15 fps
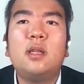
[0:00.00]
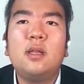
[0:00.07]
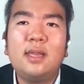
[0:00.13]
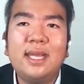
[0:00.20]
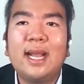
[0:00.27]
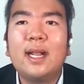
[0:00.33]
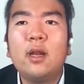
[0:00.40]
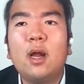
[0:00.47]

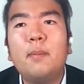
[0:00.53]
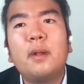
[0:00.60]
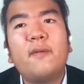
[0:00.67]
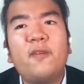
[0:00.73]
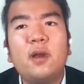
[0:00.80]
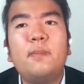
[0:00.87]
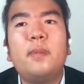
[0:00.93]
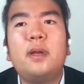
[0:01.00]
the economic
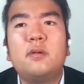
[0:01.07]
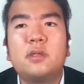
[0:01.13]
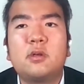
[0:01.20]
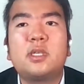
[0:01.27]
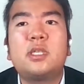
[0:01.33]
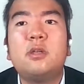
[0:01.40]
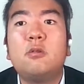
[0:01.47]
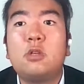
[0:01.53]
fundamentals are
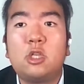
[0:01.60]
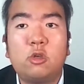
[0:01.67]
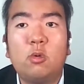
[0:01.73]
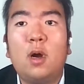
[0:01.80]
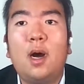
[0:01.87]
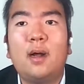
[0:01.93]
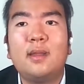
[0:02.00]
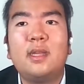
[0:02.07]
still
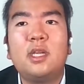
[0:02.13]
strong.